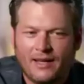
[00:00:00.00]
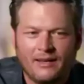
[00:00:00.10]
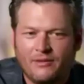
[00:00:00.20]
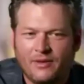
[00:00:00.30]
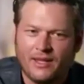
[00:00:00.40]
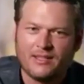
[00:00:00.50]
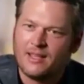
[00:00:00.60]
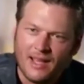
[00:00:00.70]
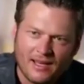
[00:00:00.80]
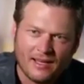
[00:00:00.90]
seat
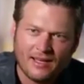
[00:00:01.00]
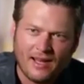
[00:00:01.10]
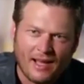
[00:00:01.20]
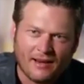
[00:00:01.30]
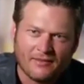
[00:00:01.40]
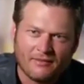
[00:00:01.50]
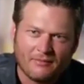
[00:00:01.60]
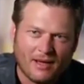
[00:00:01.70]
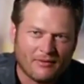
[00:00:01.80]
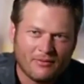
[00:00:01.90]
now to Gwen and the
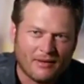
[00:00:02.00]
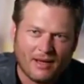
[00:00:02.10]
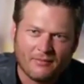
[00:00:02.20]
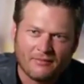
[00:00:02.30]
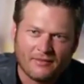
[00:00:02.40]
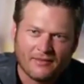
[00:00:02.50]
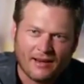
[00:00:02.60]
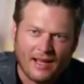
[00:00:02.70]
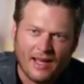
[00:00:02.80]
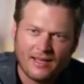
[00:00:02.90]
kids, and it's
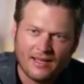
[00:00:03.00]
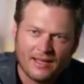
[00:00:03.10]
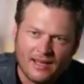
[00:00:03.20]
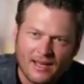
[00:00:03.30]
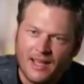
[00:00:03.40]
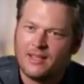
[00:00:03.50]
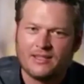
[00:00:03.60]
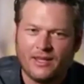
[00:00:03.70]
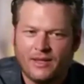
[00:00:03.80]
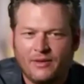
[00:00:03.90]
just a new phase of my
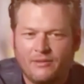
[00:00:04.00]
life."